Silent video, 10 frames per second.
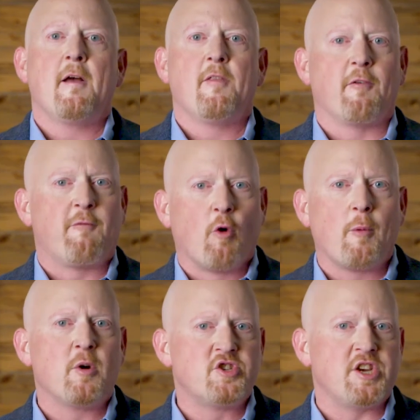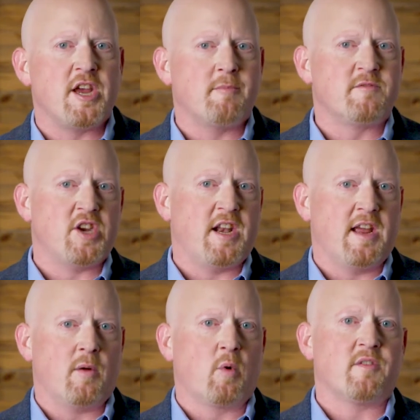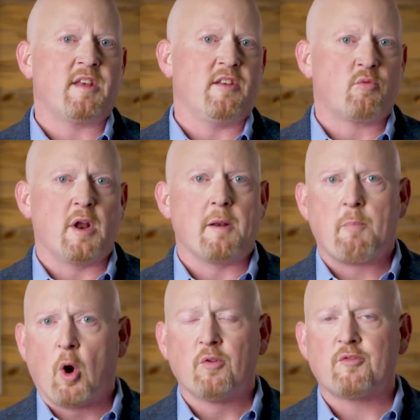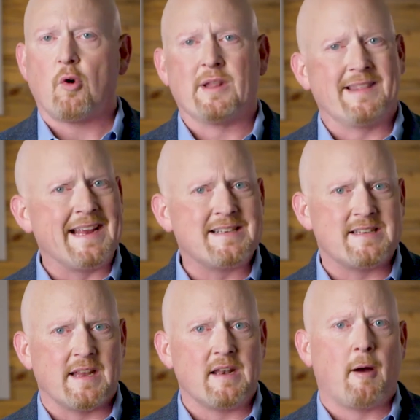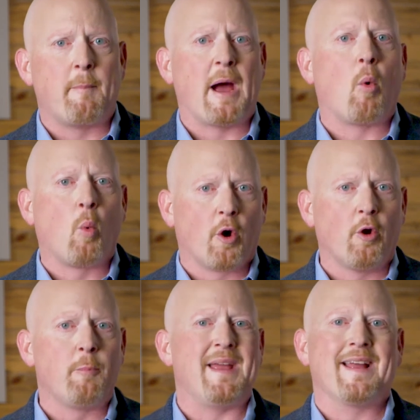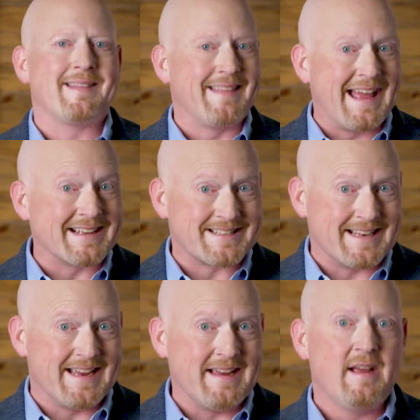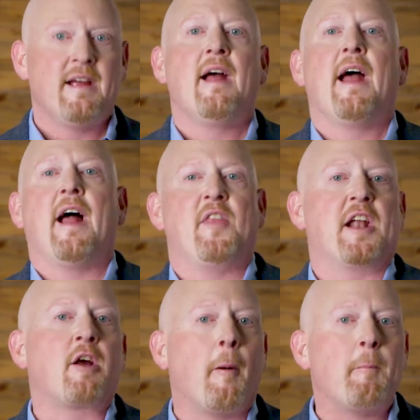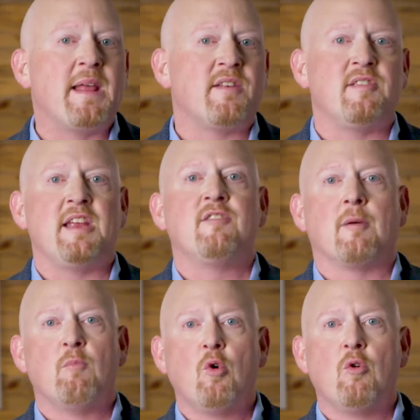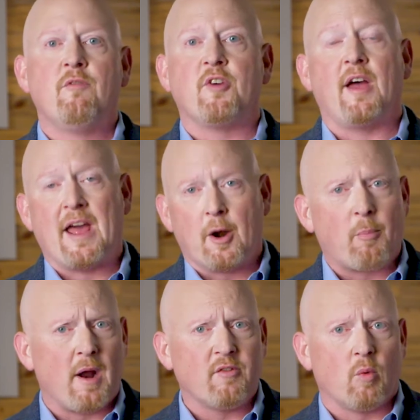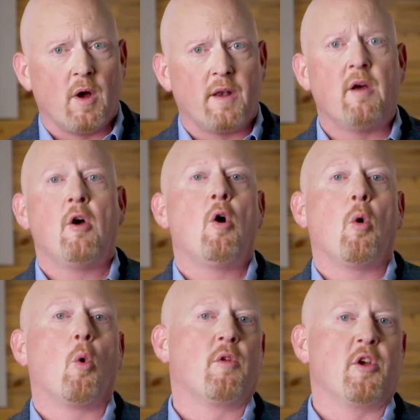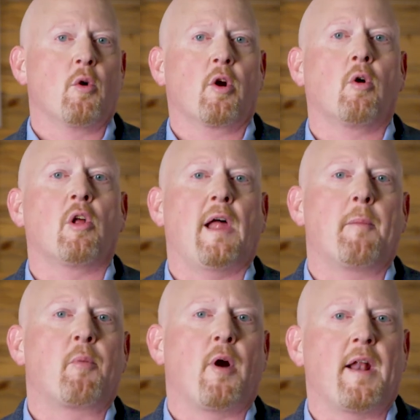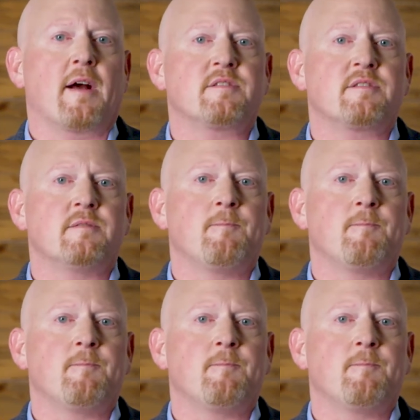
The former GM of JD Edwards has written posts on LinkedIn about World being legacy and that companies need to move to EnterpriseOne or the Oracle Cloud products.